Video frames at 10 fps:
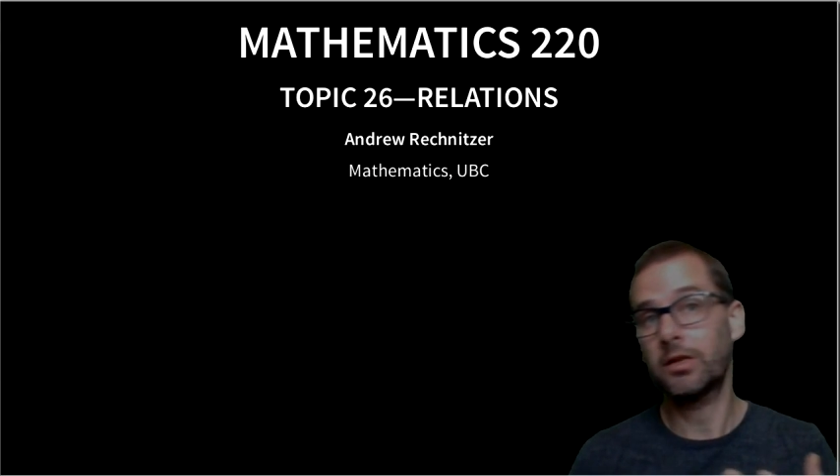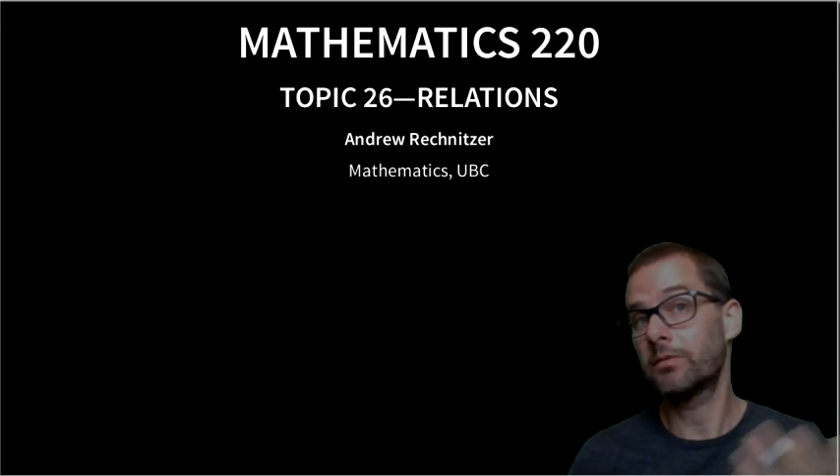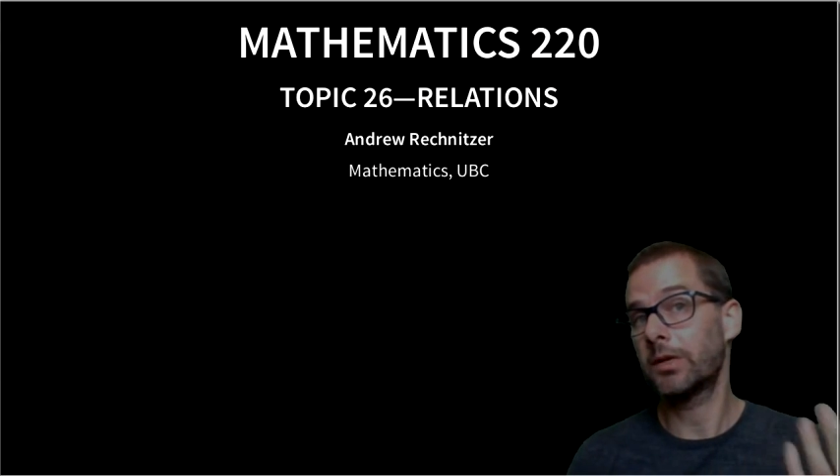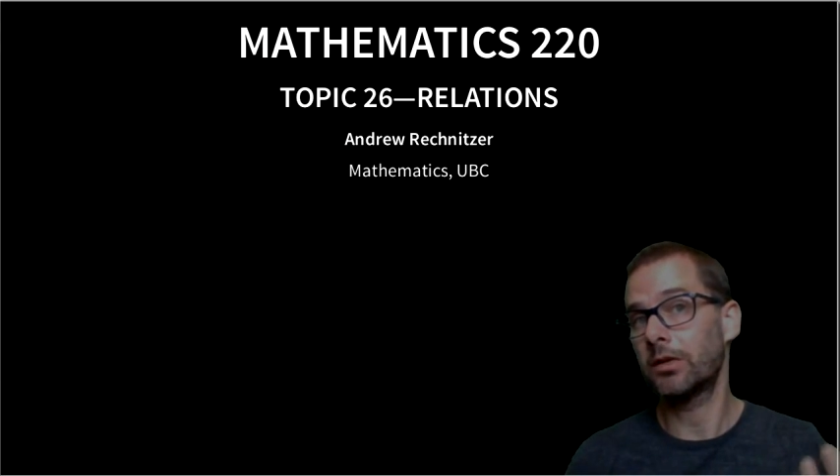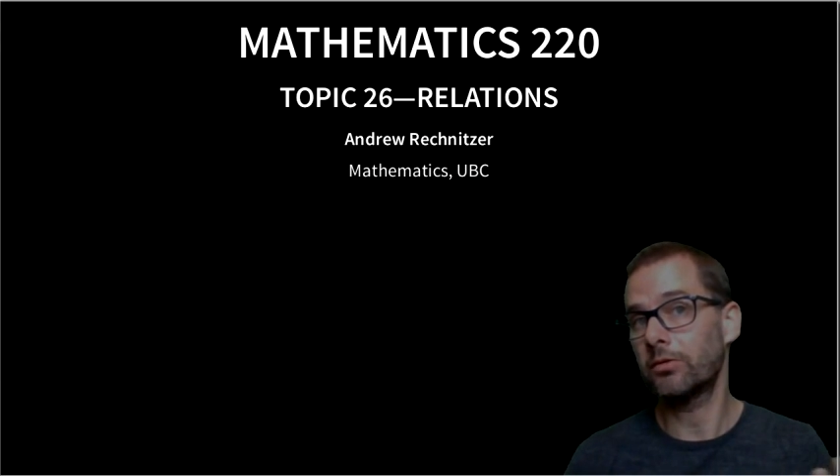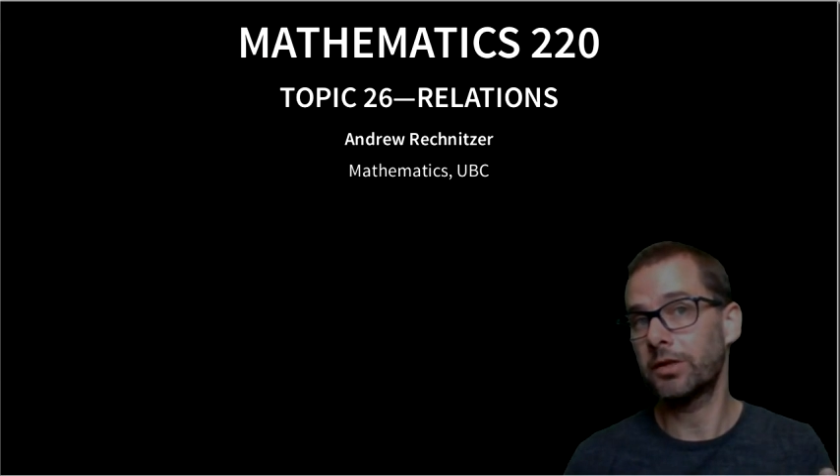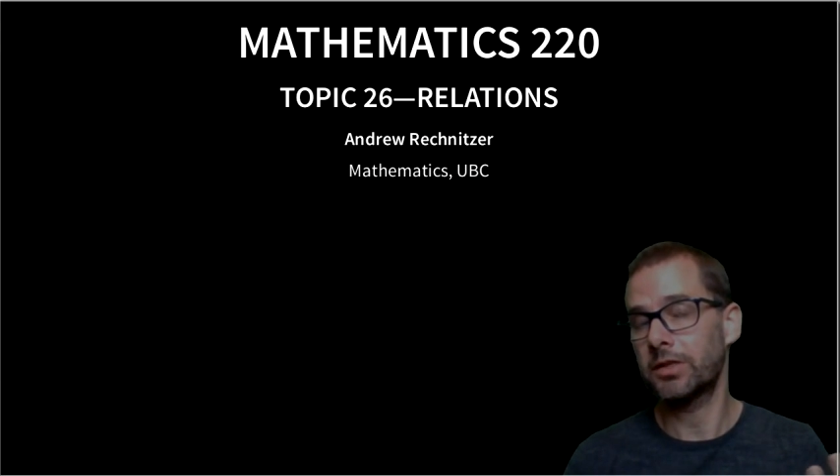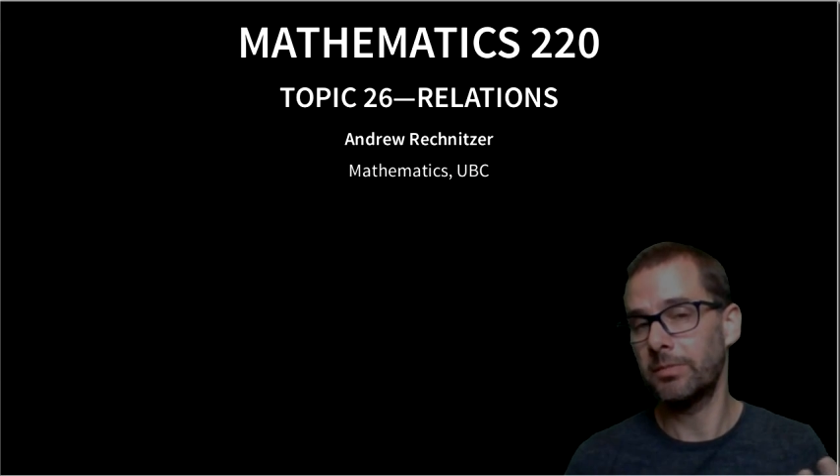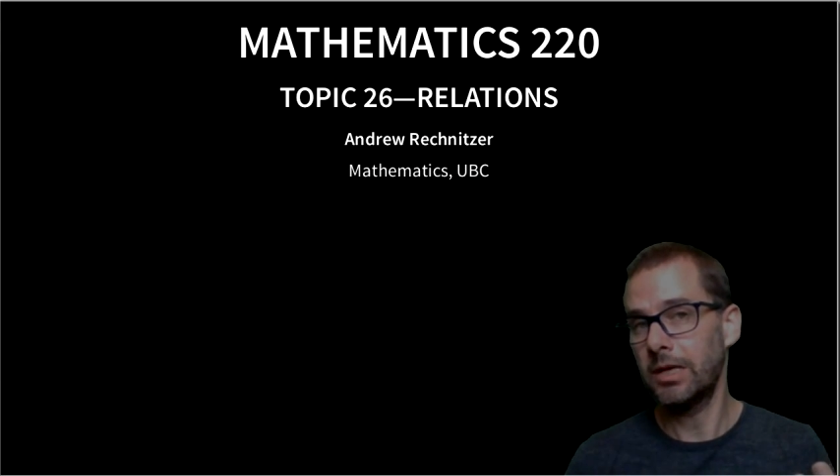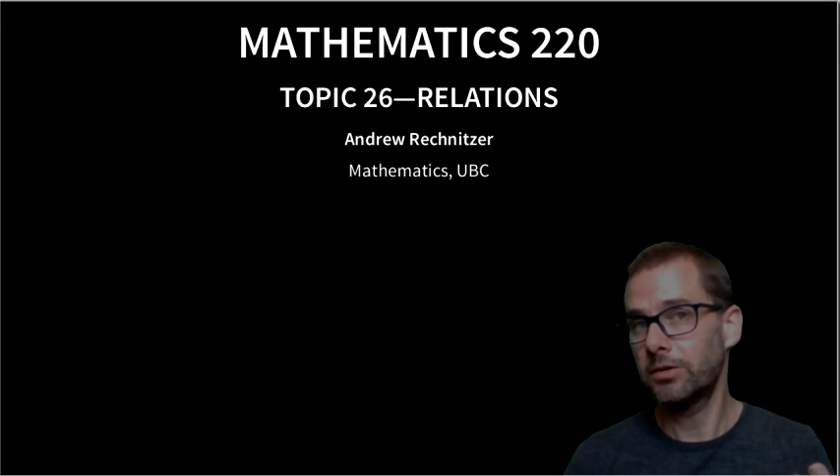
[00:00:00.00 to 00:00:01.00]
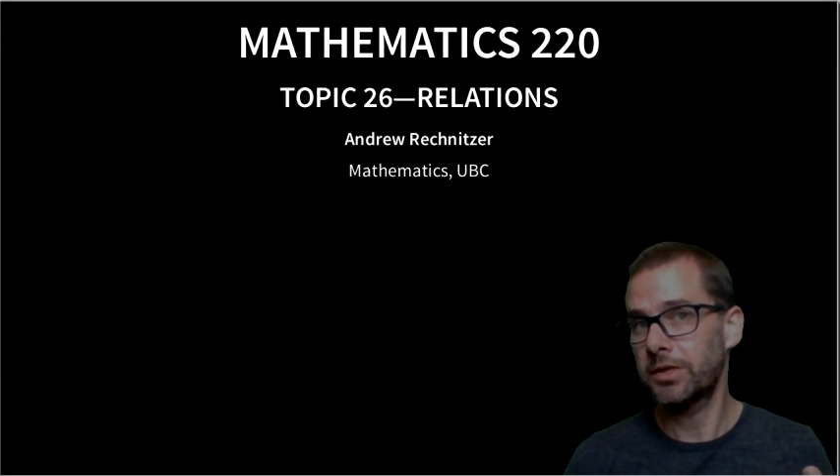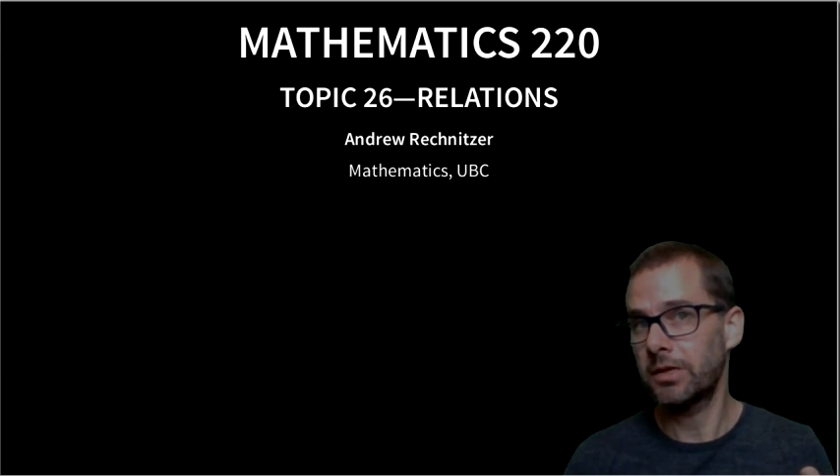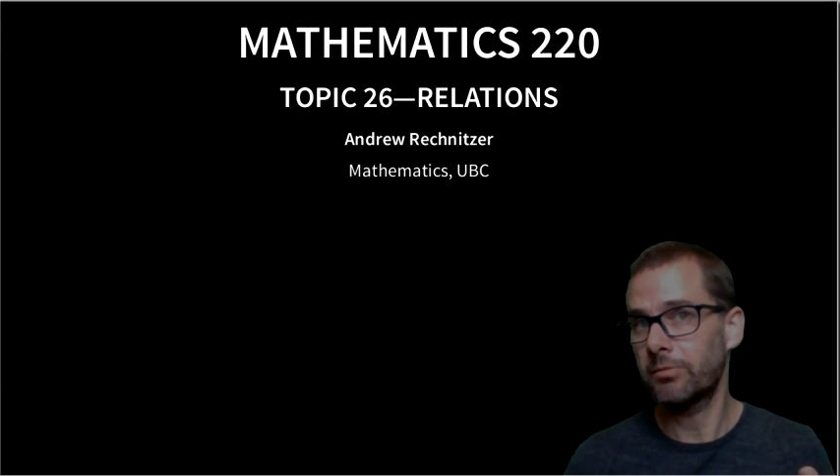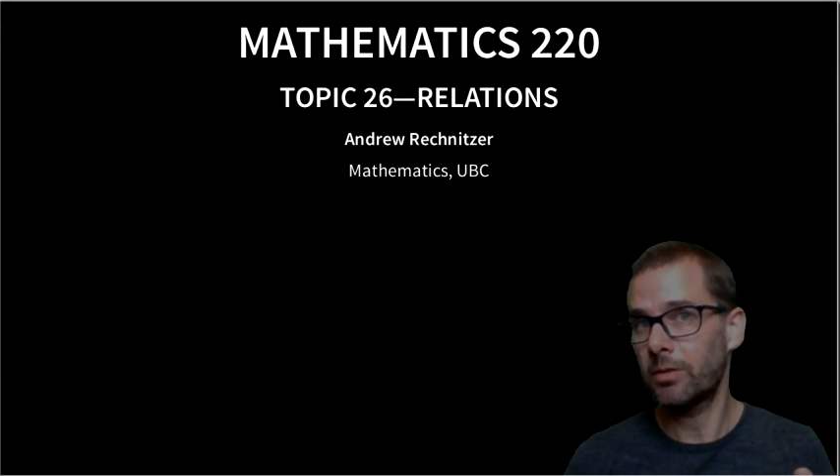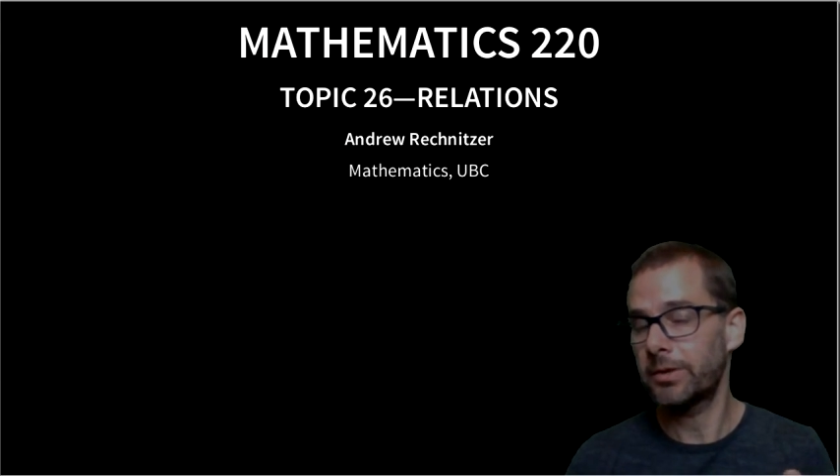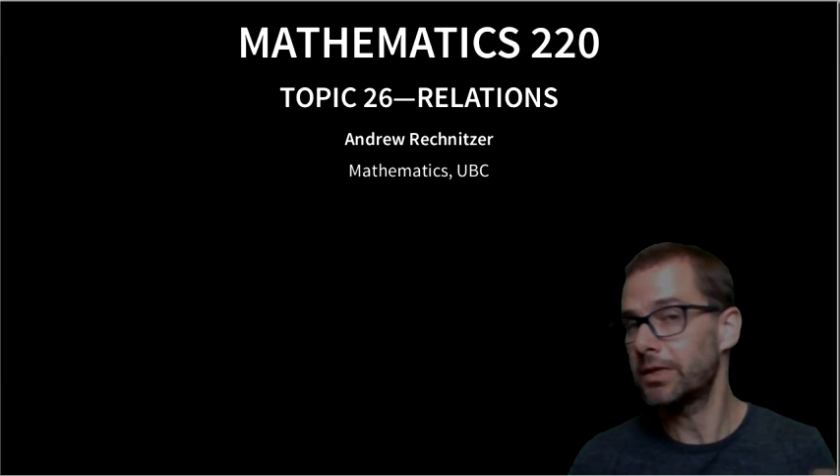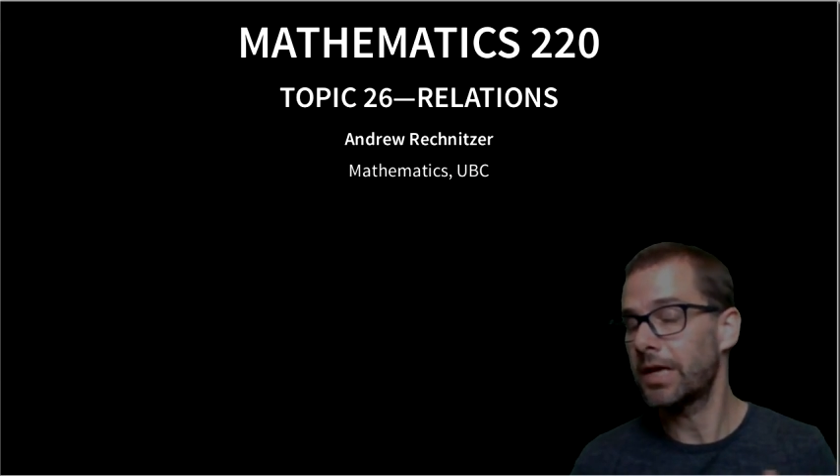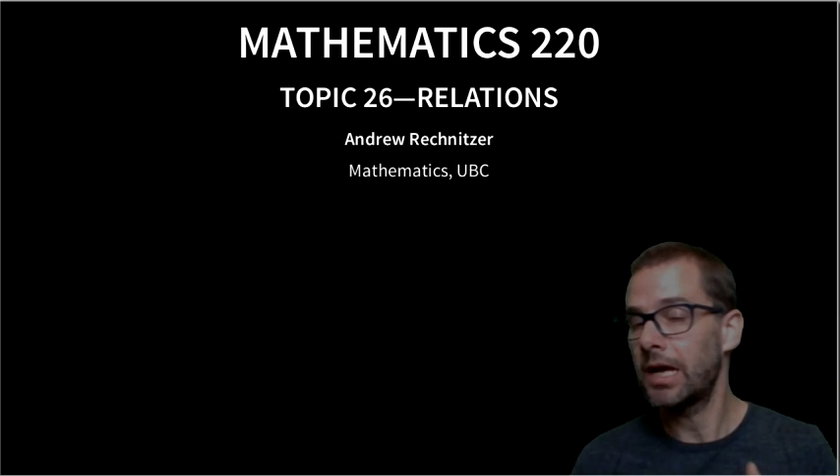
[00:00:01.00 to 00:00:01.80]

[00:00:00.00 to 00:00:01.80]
that we can look at some interesting properties,